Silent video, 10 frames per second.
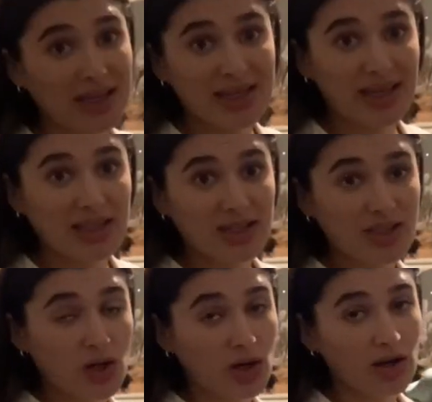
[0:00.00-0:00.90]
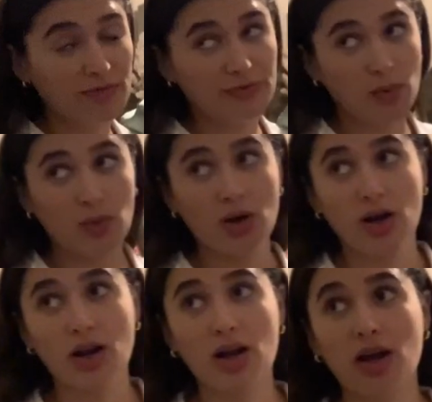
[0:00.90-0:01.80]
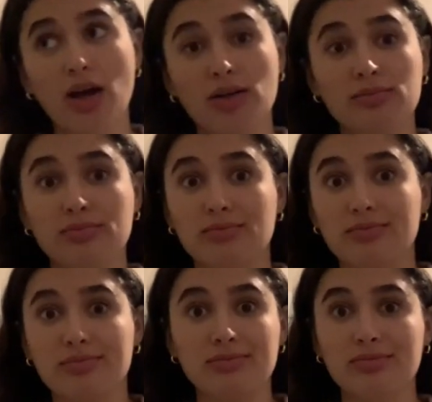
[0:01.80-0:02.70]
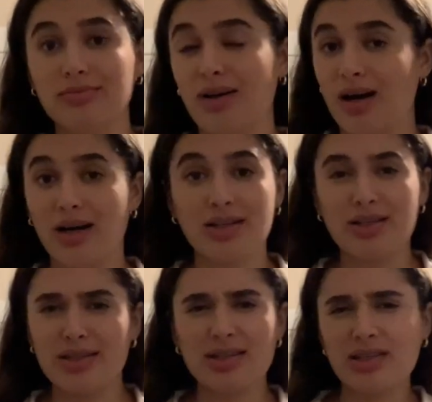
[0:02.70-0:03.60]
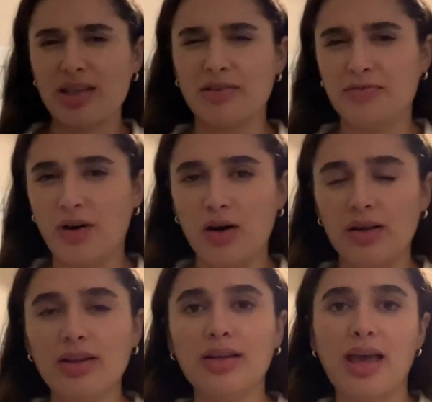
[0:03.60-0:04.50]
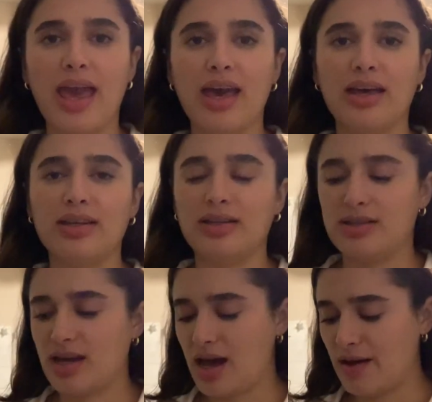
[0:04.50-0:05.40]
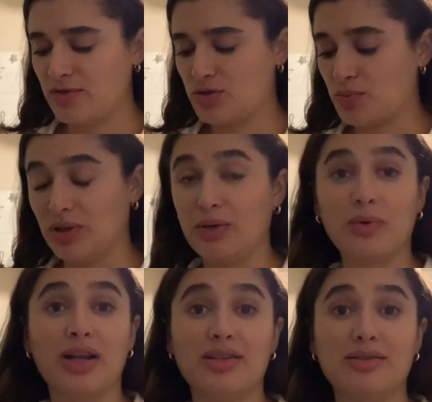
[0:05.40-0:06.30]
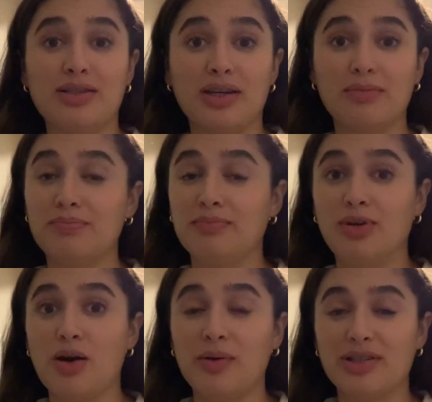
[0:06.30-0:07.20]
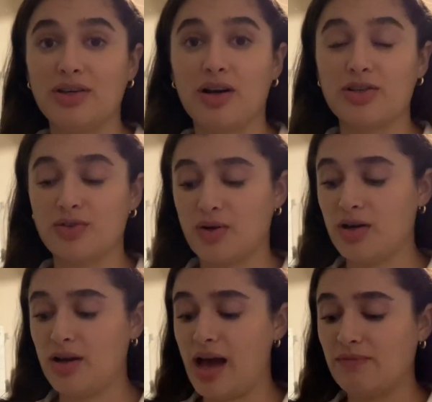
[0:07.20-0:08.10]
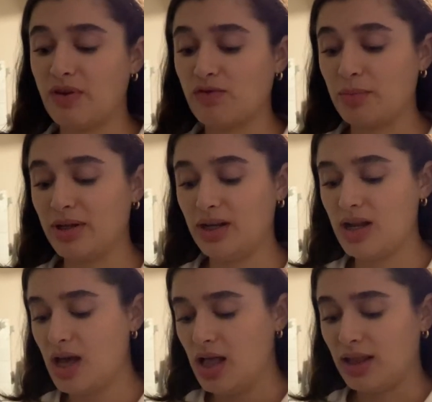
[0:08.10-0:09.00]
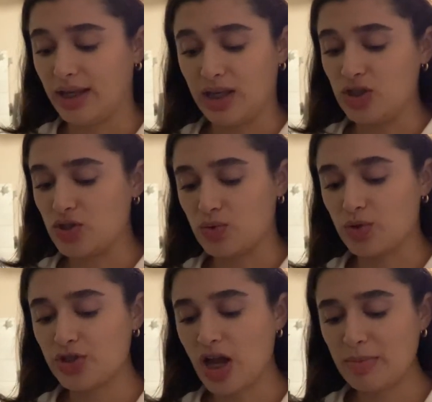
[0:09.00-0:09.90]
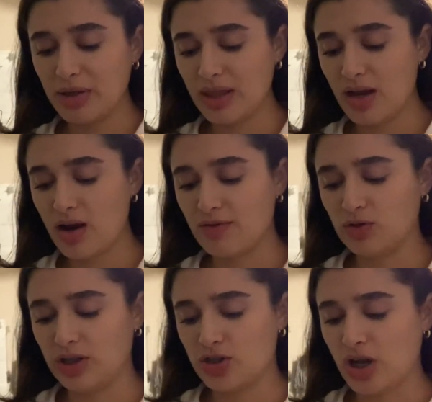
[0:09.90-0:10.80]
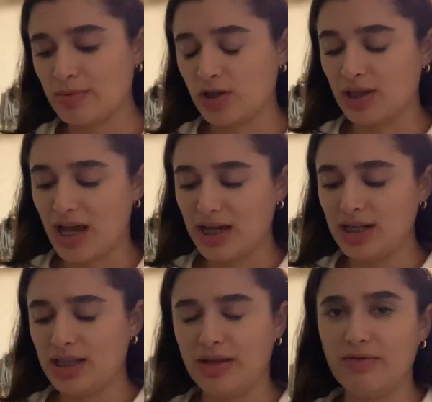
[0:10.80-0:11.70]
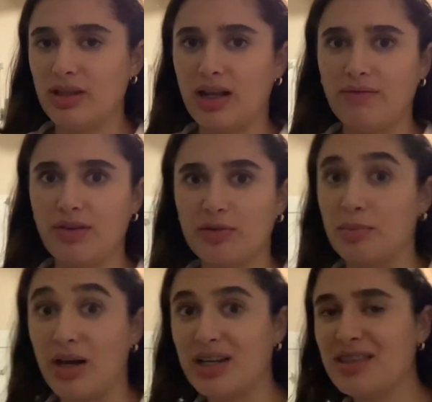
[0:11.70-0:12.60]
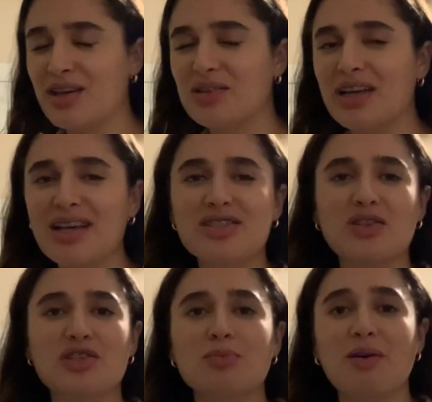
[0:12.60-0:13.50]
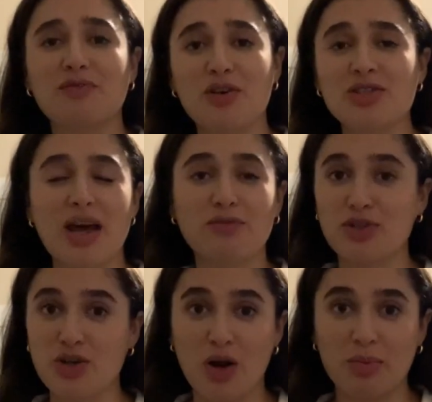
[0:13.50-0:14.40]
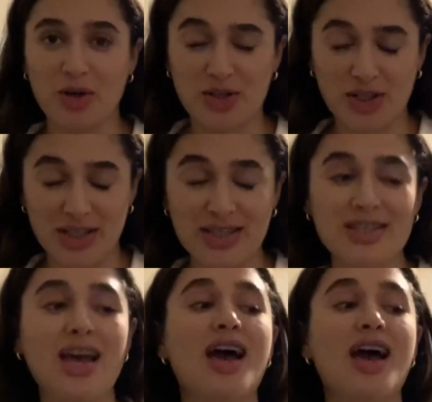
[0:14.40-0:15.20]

to get into Zara for, honestly, since like the fall, and I've just really wanted to go into our Zara. I have never been like in store shopping there. I've only shopped online, and even then I've never bought anything online. So this is my first ever Zara purchase.